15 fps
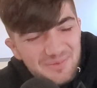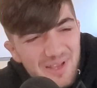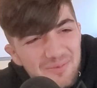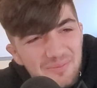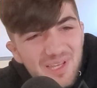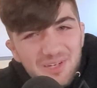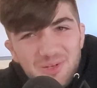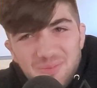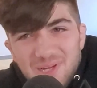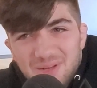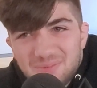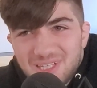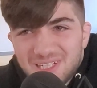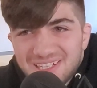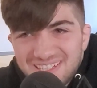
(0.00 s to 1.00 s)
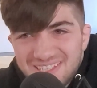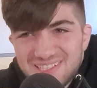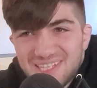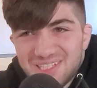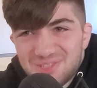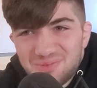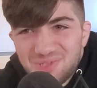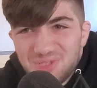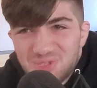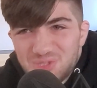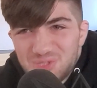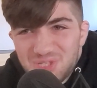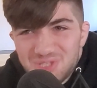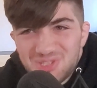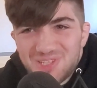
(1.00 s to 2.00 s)
I'm better about being consistent with
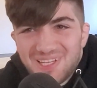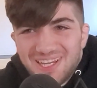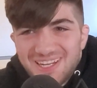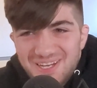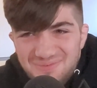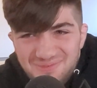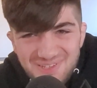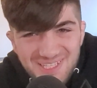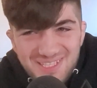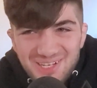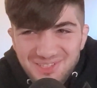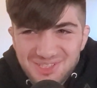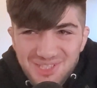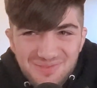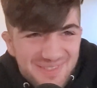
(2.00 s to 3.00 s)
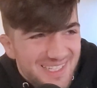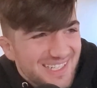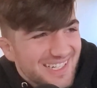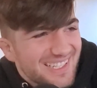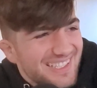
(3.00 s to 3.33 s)
jiu-jitsu than I am with social media.